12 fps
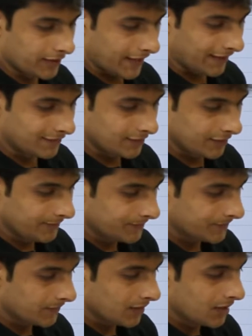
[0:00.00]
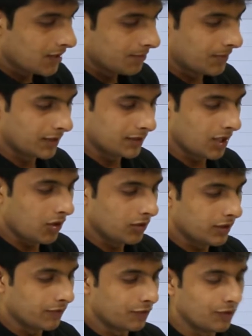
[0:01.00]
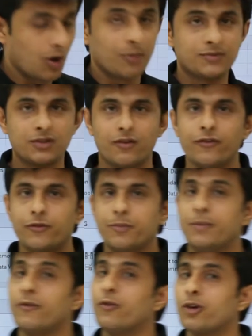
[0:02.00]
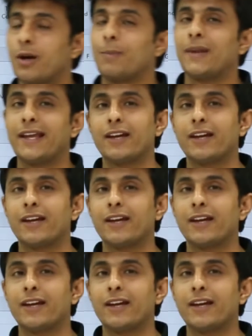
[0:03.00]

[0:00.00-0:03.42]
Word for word: cancel, but now if you observe before applying